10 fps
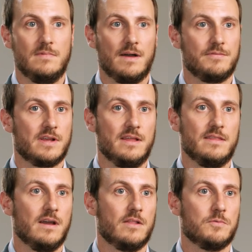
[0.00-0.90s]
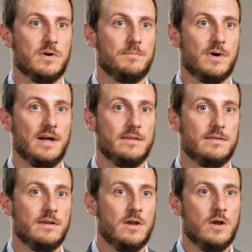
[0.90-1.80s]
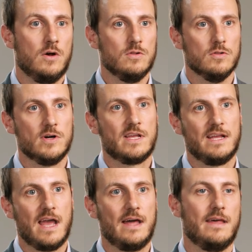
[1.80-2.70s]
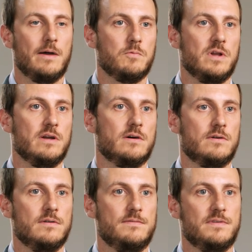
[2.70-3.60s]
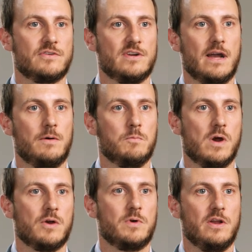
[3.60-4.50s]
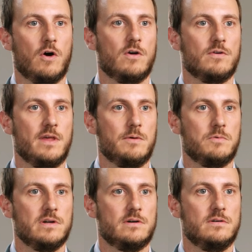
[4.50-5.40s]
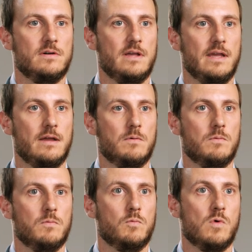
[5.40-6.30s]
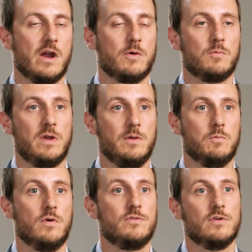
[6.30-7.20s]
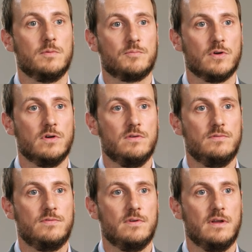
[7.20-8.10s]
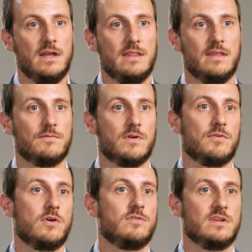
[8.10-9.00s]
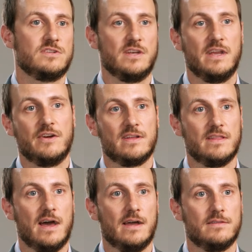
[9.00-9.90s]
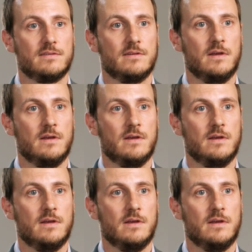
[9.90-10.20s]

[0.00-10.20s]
I forget the other one, but looking at that wheel, figuring out where we are on that wheel, where we want to improve, and then reverse engineering that